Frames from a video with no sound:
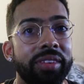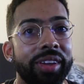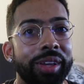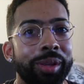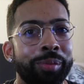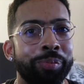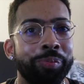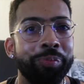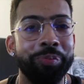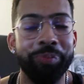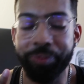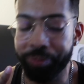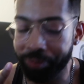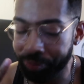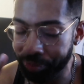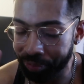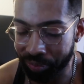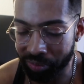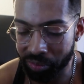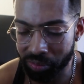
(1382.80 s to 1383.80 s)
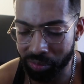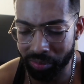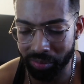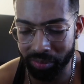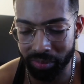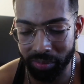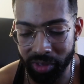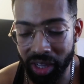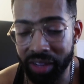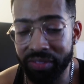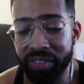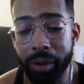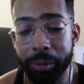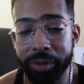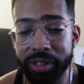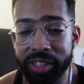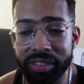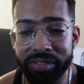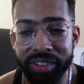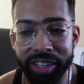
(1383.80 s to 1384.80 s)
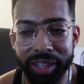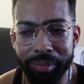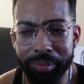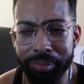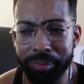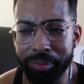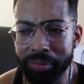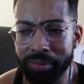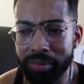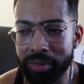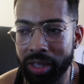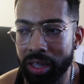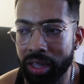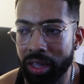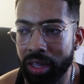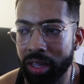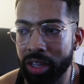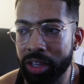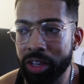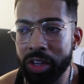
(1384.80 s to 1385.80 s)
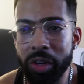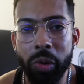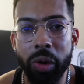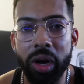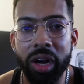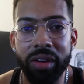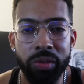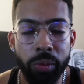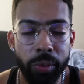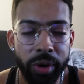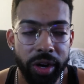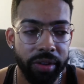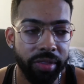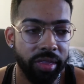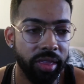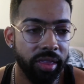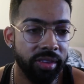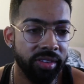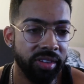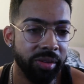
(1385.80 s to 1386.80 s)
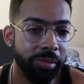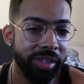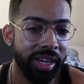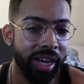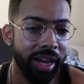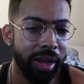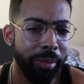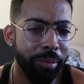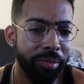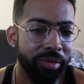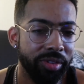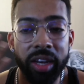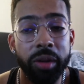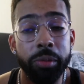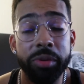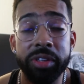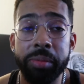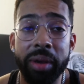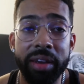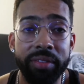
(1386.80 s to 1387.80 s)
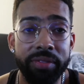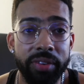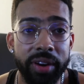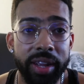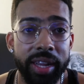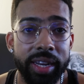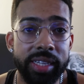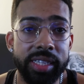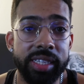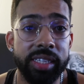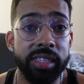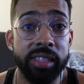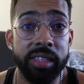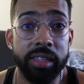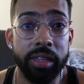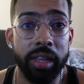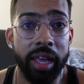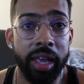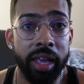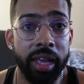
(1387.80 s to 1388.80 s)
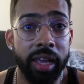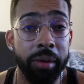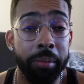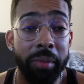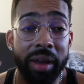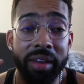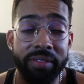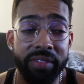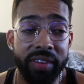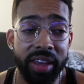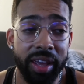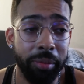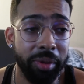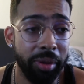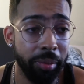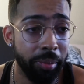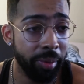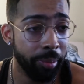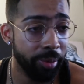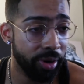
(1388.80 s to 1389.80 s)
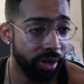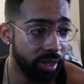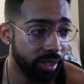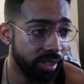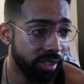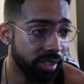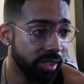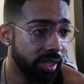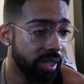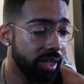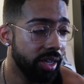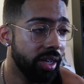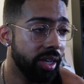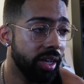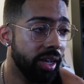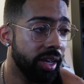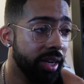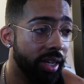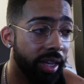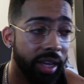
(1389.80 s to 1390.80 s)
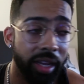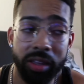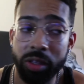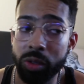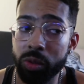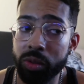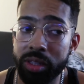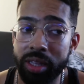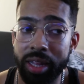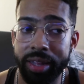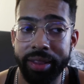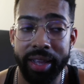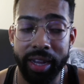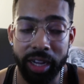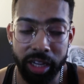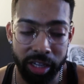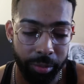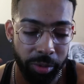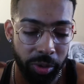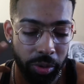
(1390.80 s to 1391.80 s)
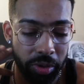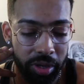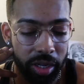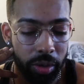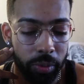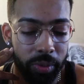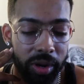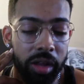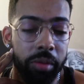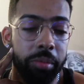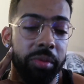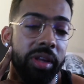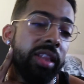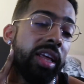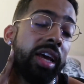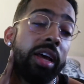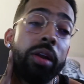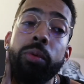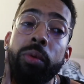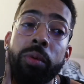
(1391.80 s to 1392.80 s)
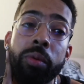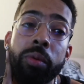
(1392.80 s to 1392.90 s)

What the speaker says: and if I was even, you know, up worth sometimes. And it was my friends and my family members, and again, that community around me that